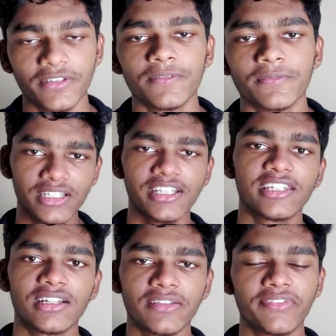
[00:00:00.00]
Well, I've
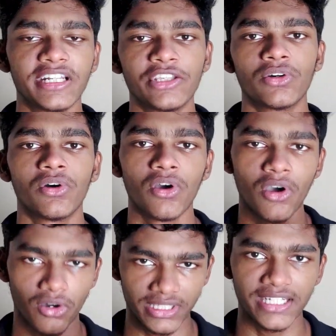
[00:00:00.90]
already done a video
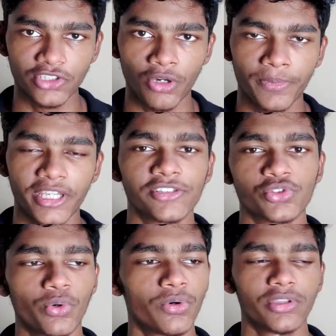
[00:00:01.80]
on that topic,
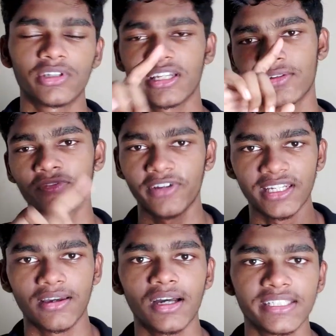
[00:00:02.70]
so you can
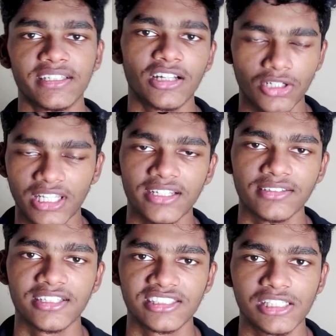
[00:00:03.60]
find a card here or link
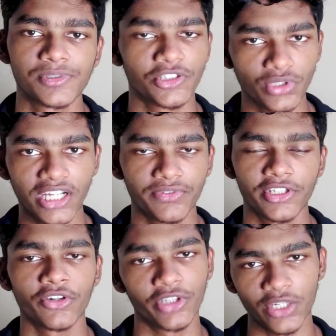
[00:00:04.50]
in the description to that video.